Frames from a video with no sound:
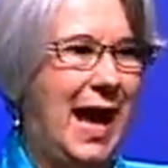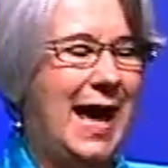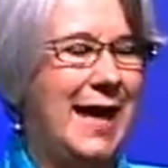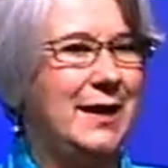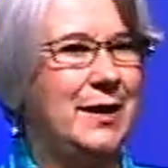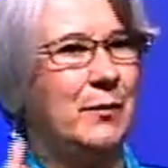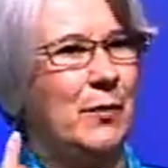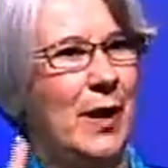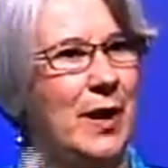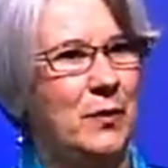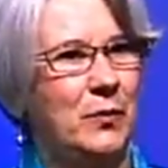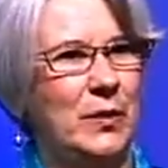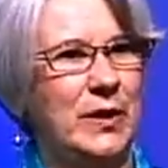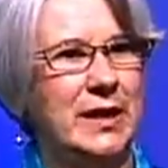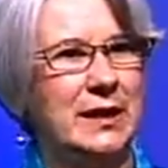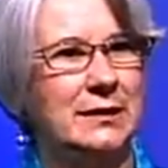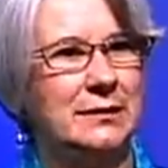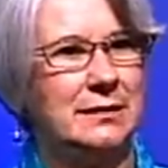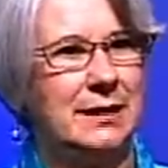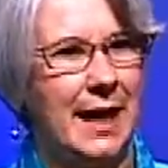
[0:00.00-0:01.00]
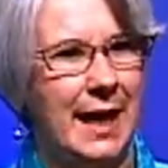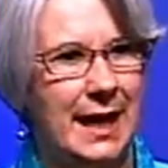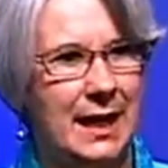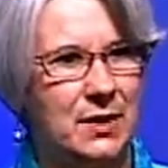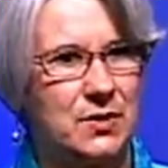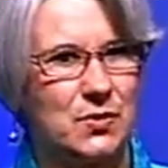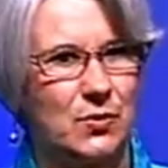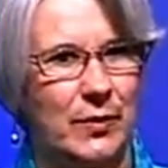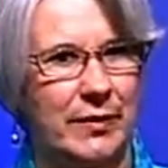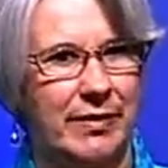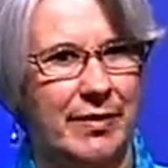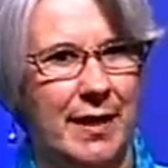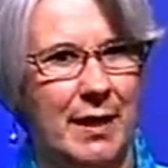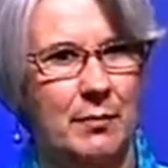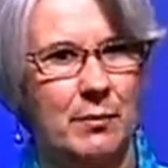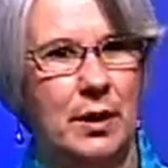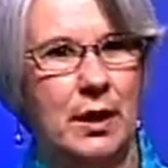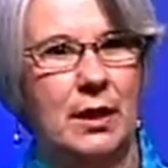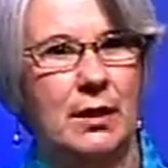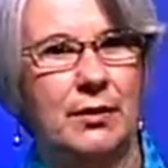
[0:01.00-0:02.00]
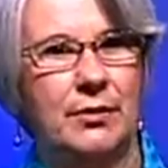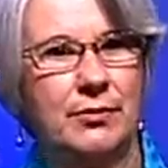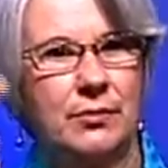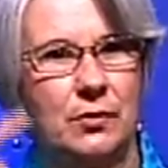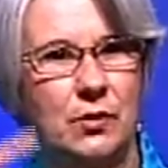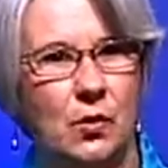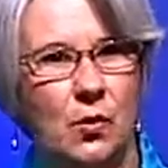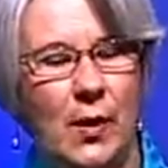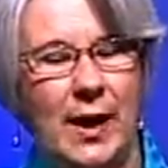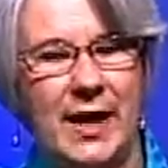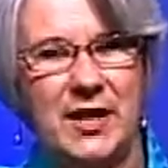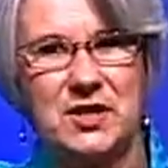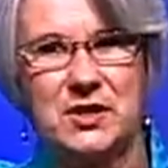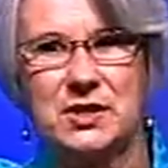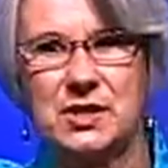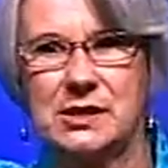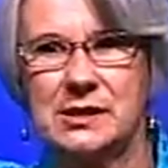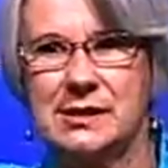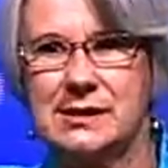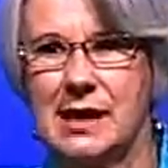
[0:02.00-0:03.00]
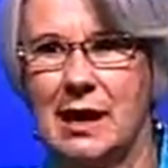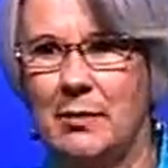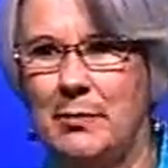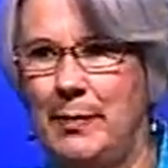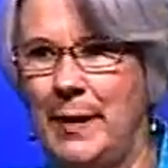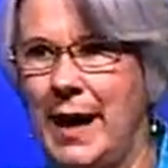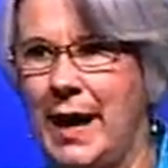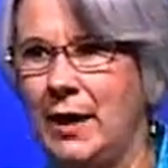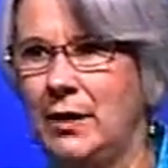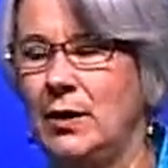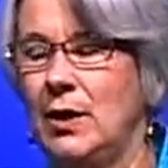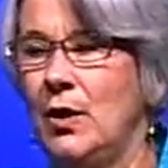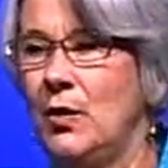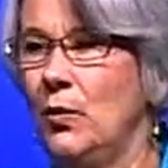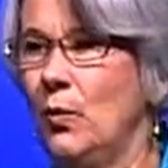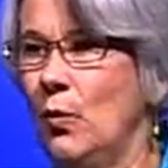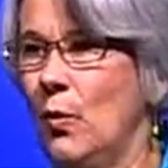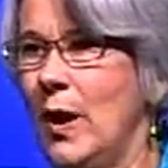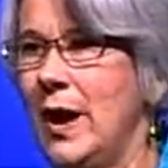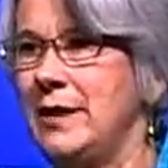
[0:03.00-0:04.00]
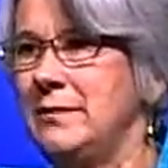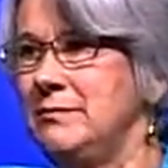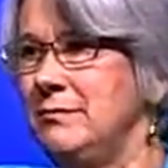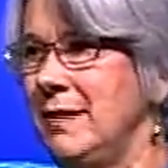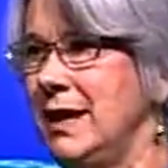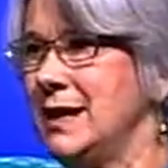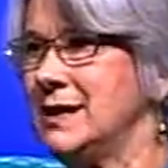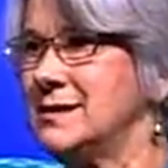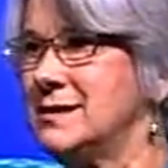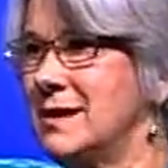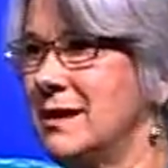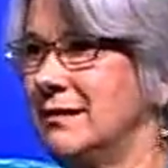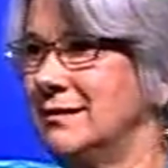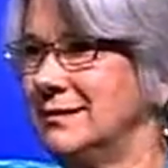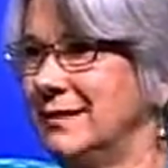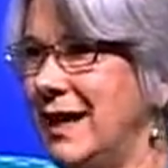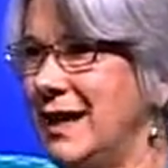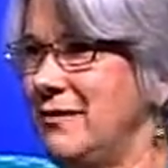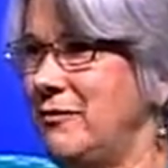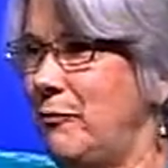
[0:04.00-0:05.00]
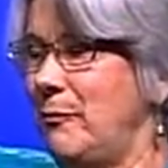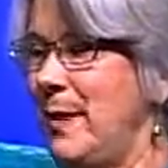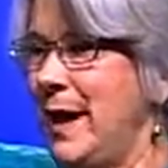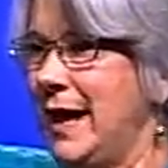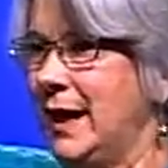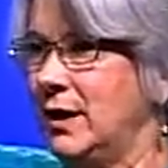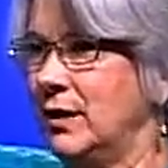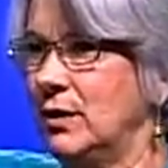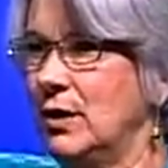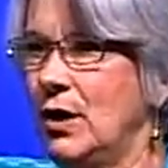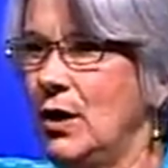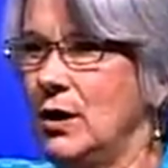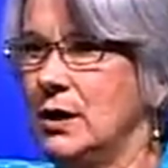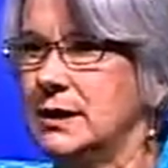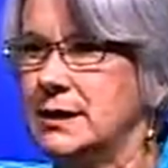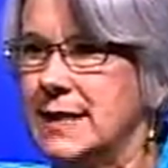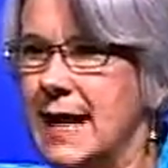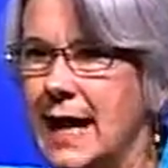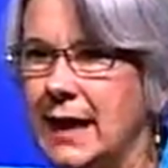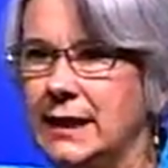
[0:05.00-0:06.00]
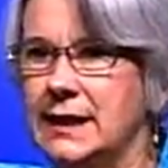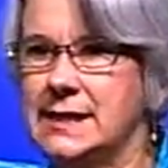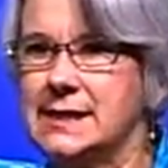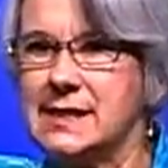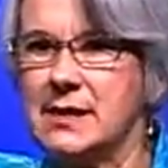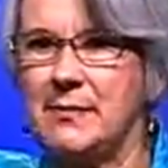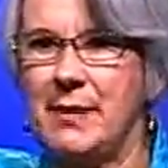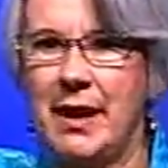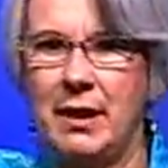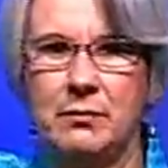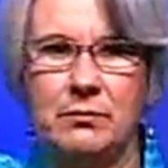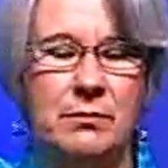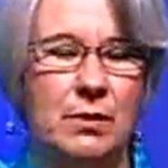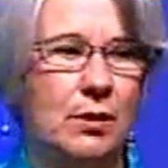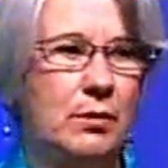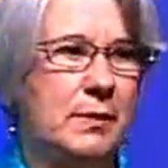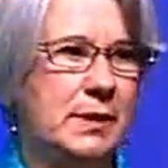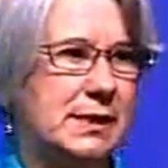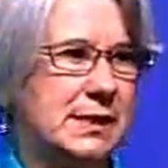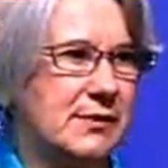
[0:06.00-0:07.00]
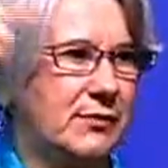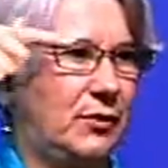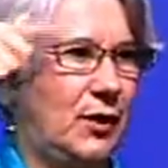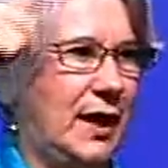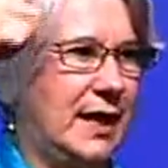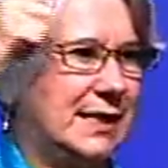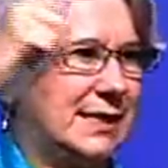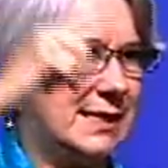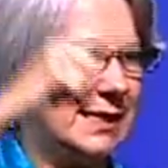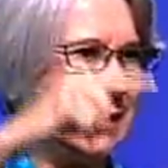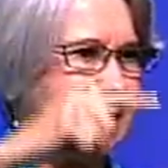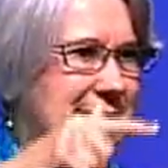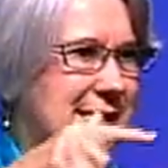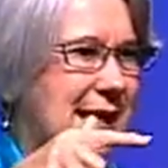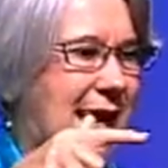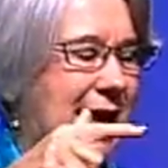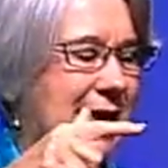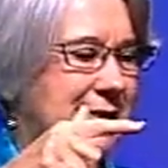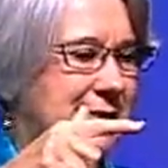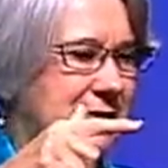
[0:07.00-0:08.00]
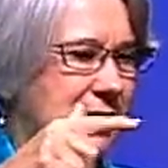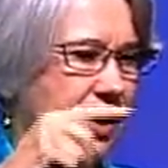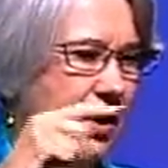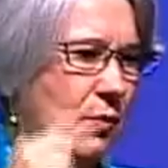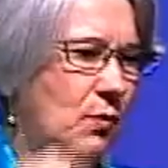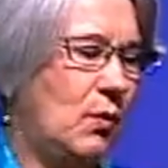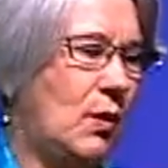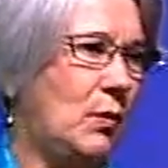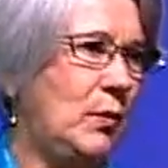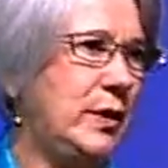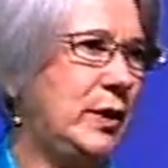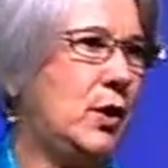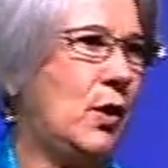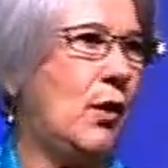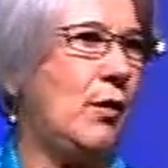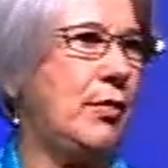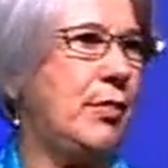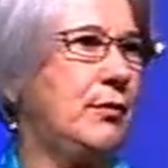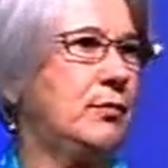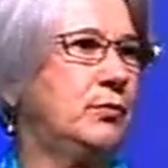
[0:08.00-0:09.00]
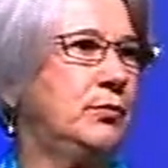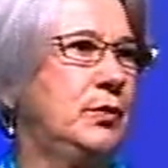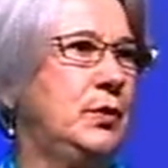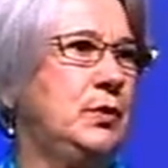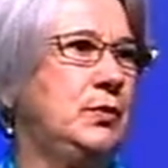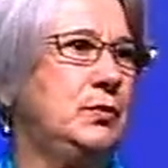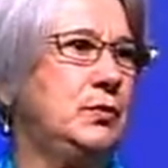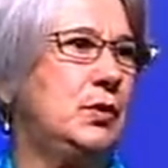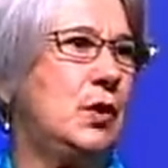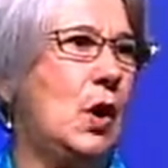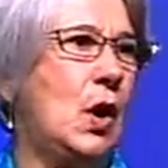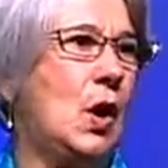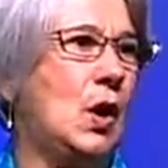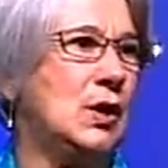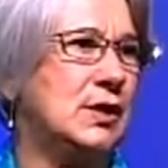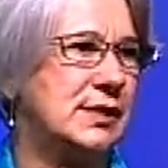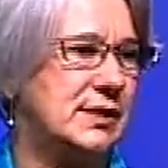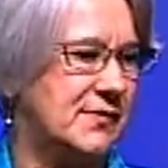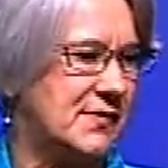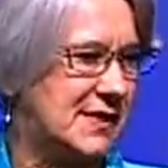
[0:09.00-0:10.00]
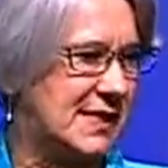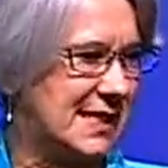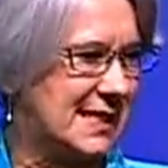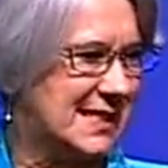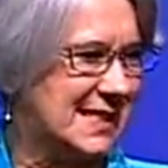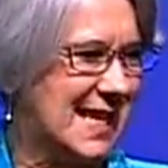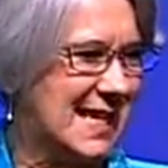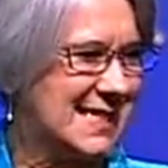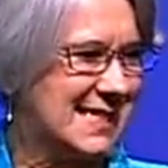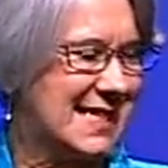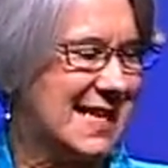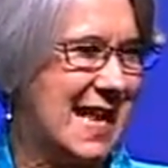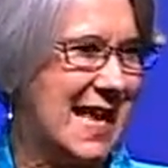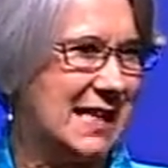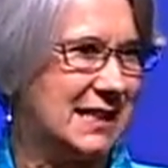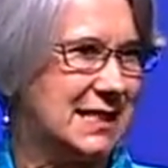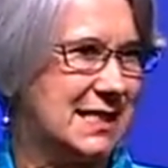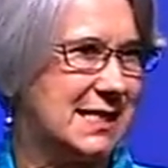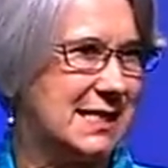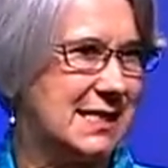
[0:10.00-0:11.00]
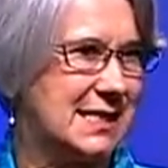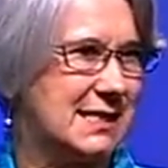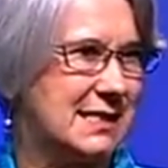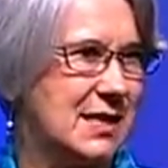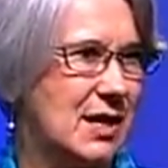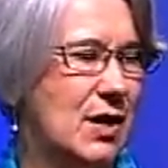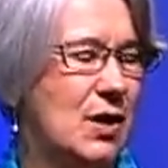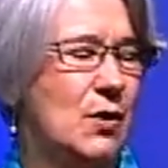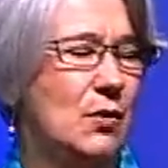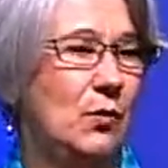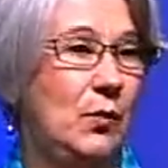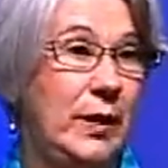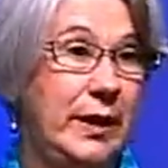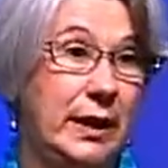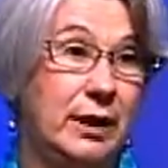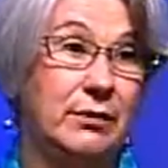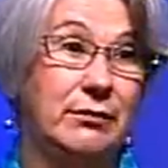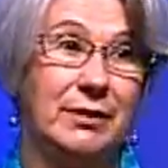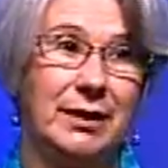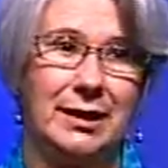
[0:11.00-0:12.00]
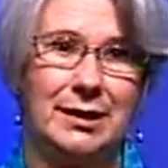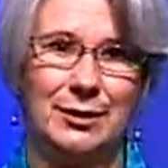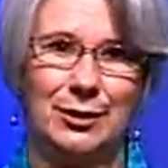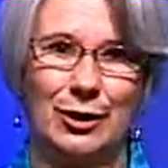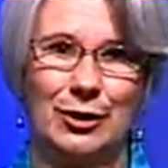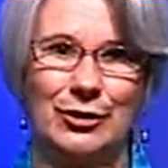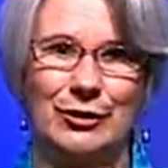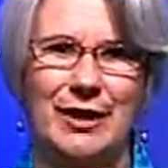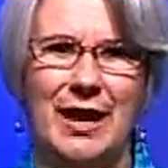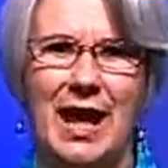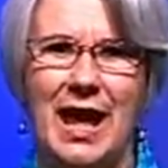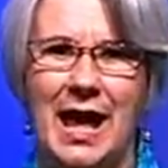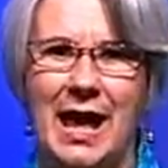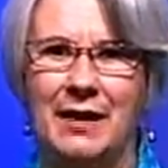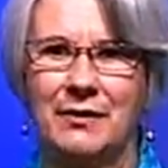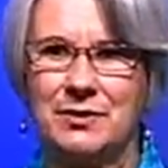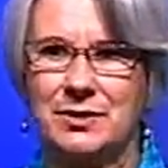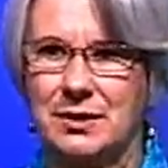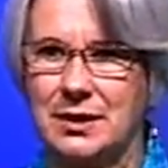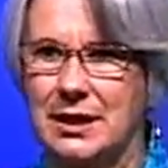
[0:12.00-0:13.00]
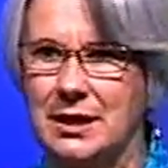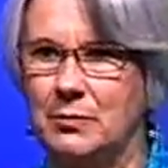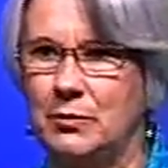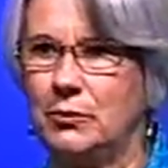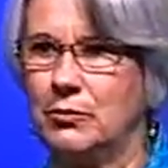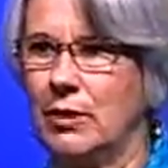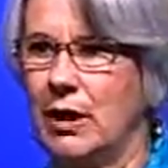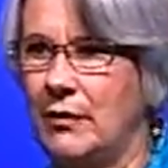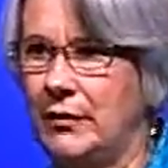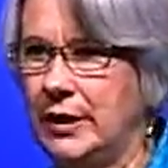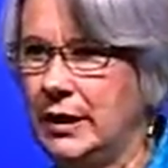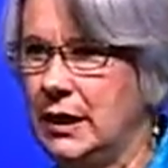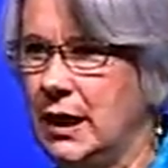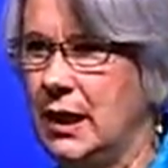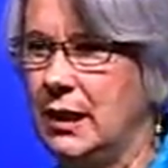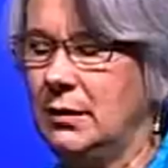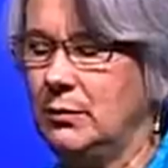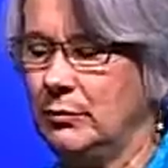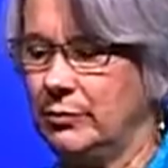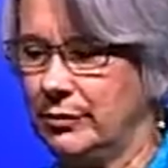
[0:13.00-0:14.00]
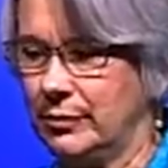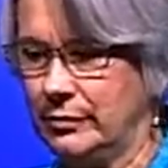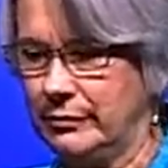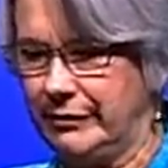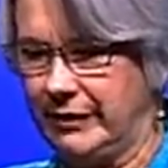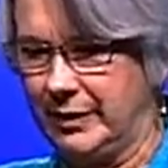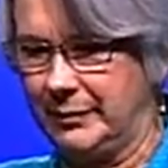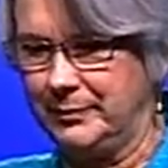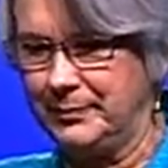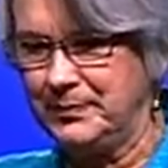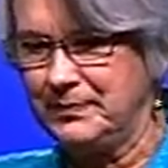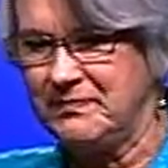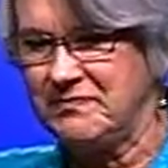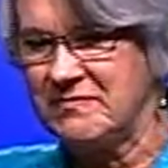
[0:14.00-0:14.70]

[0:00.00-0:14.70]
And when we engage with them through questions about what makes their life better, tell us about moments of great success, what we call the root cause of success analysis, we can really learn how to keep growing and improving.